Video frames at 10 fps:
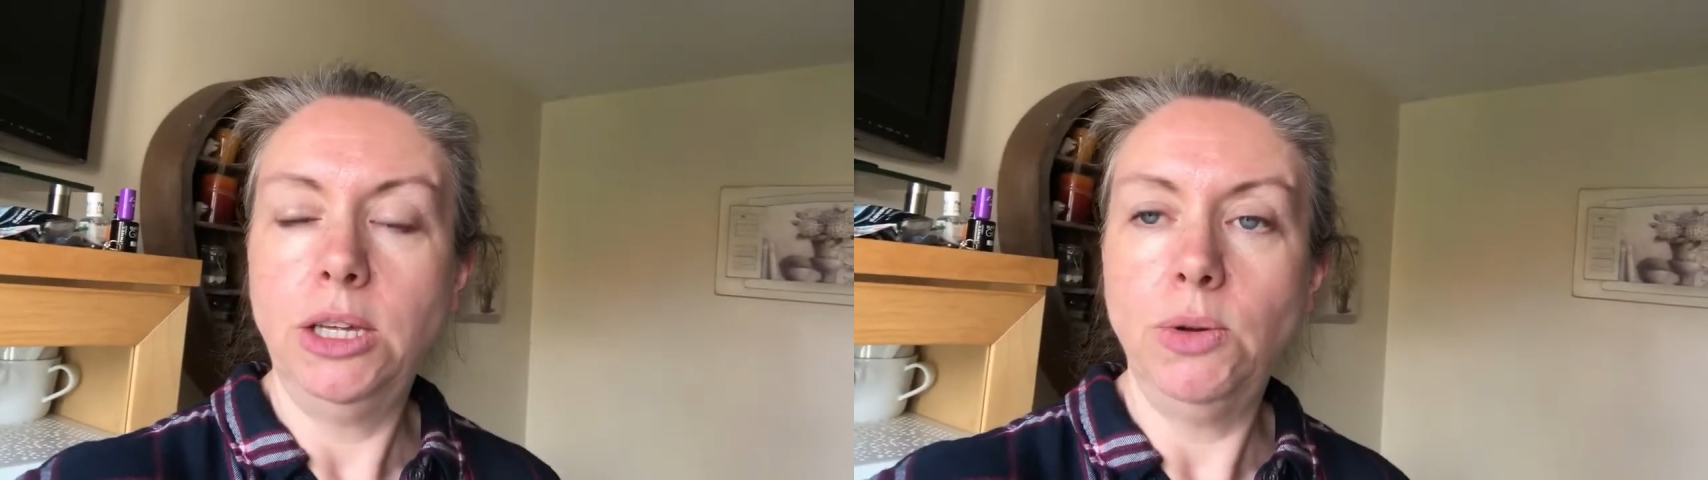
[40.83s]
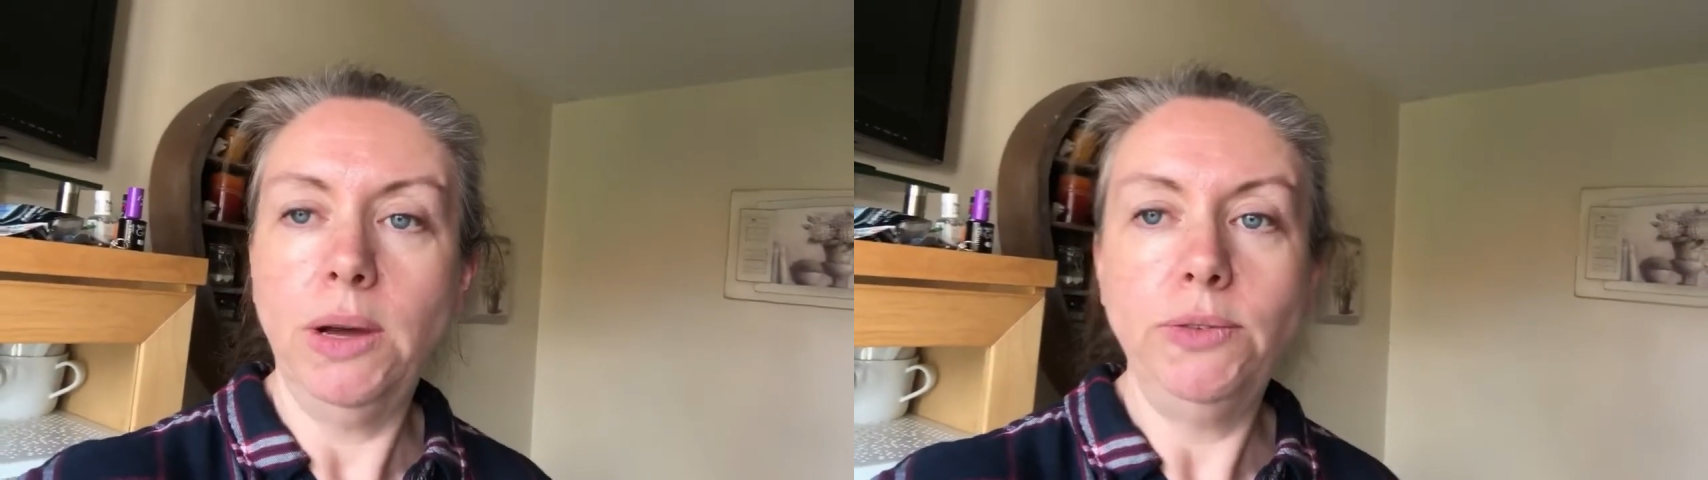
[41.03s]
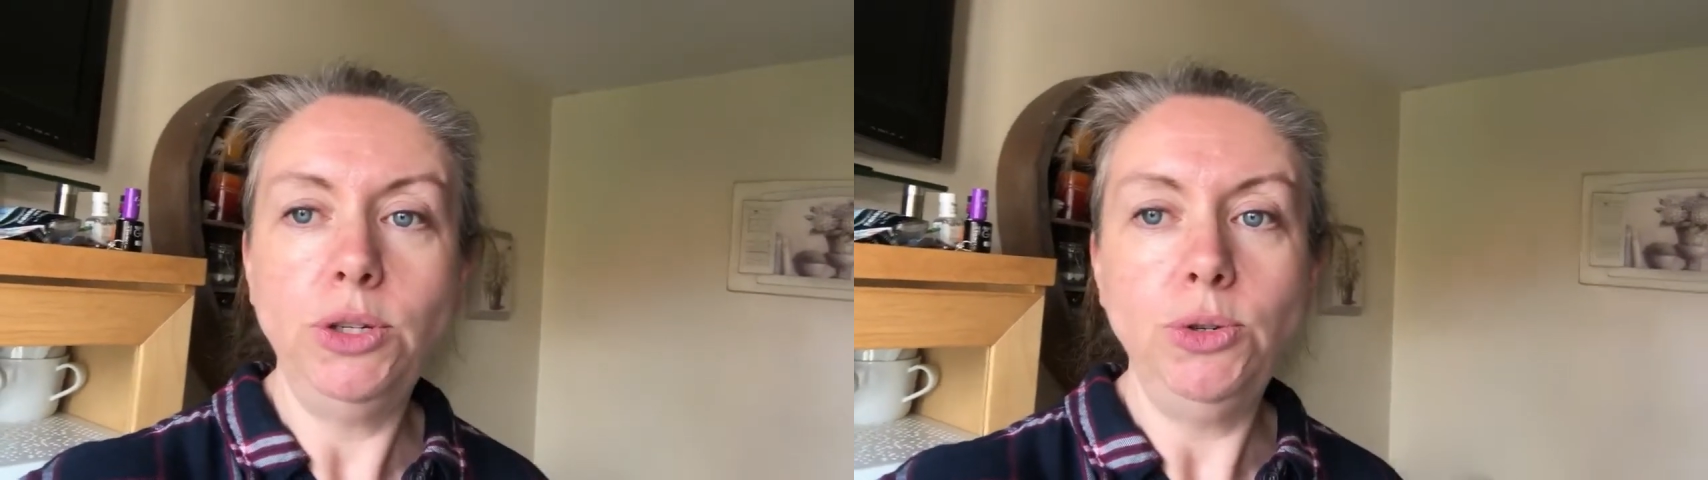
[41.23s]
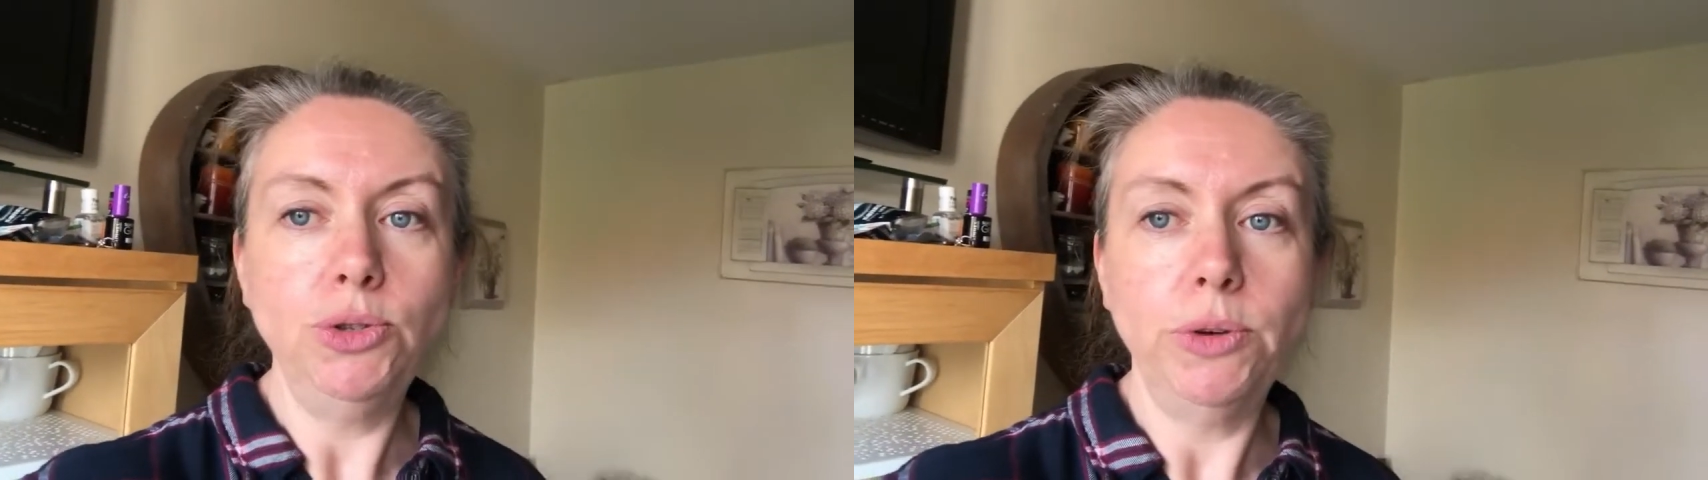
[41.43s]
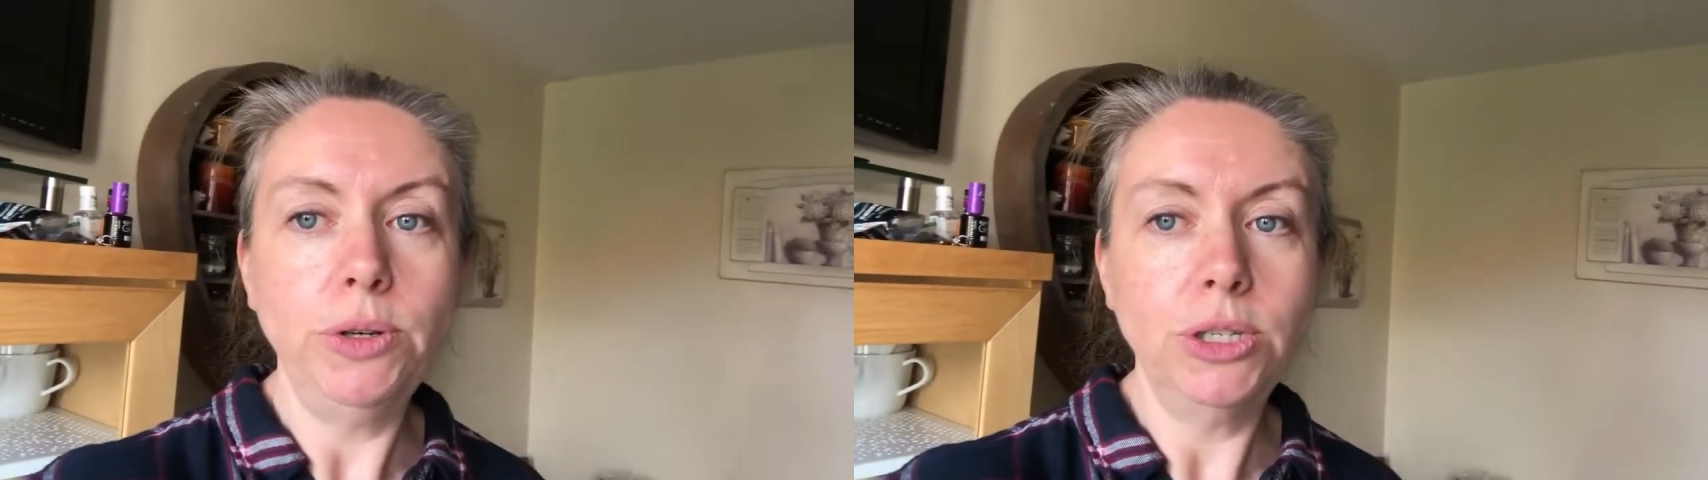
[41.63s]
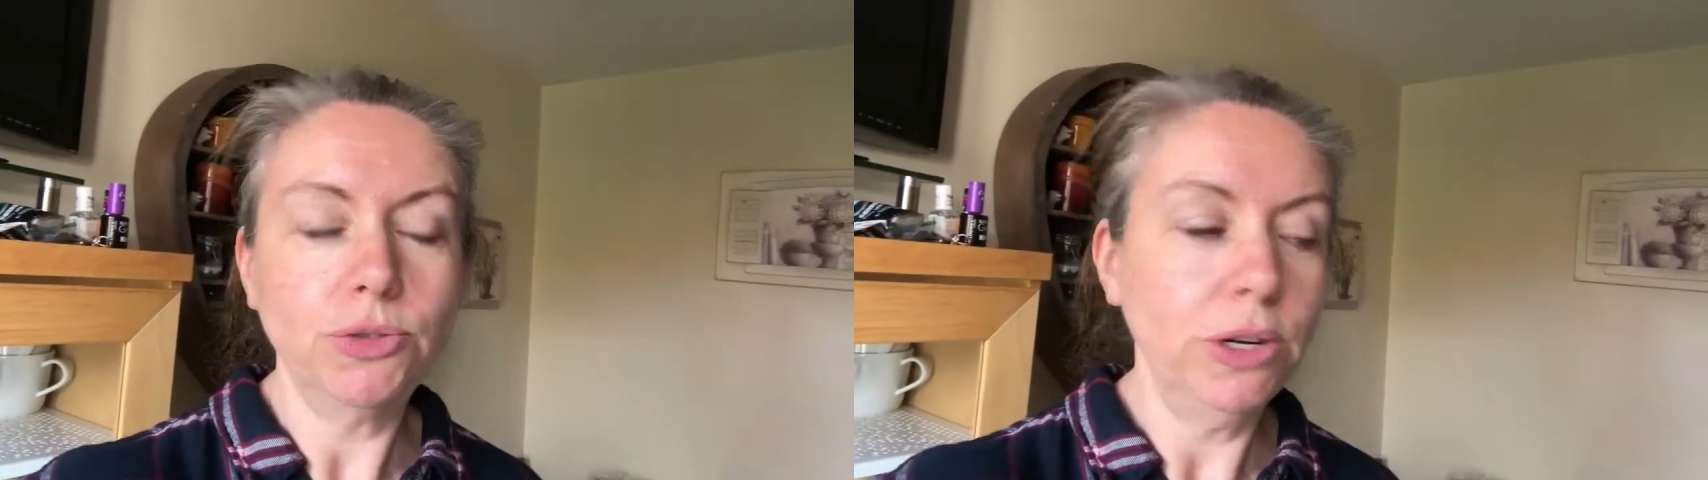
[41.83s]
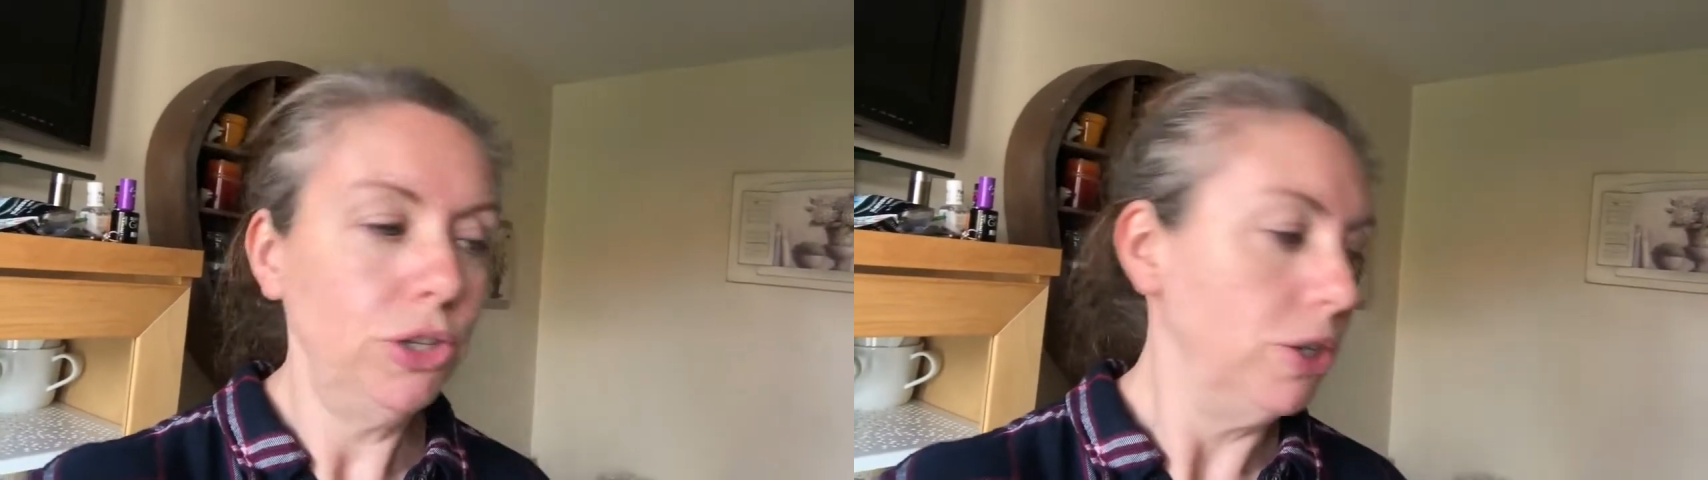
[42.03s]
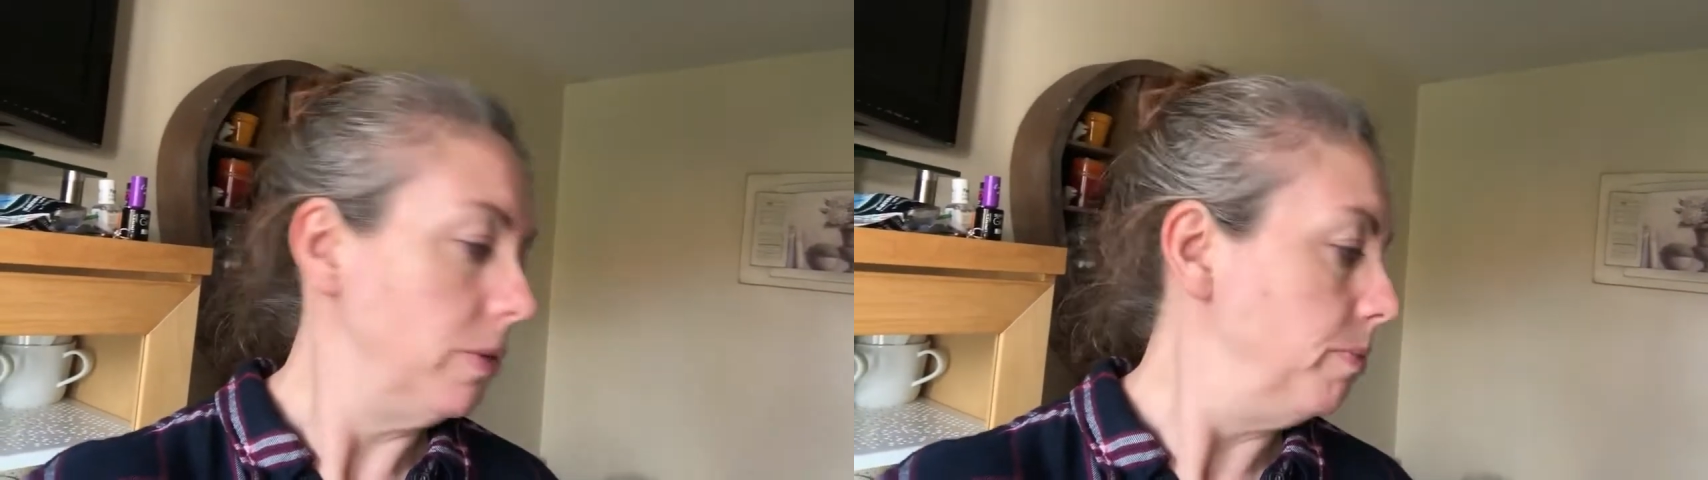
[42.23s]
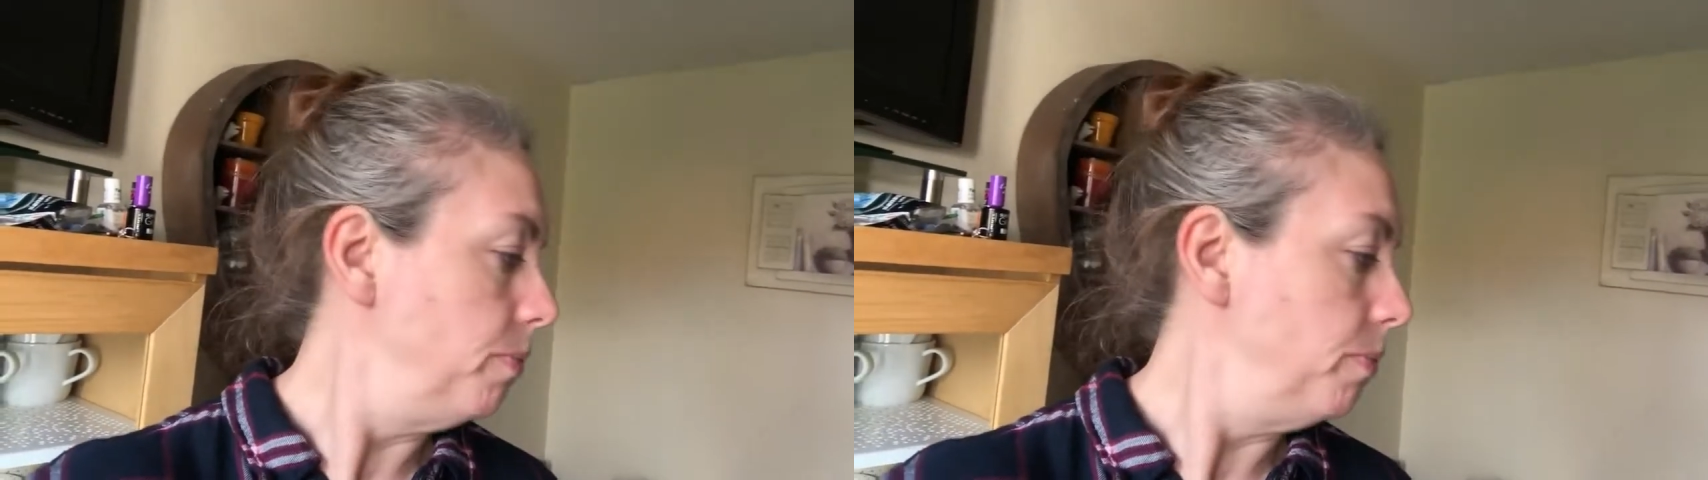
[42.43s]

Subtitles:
you'll have to use your own discretion.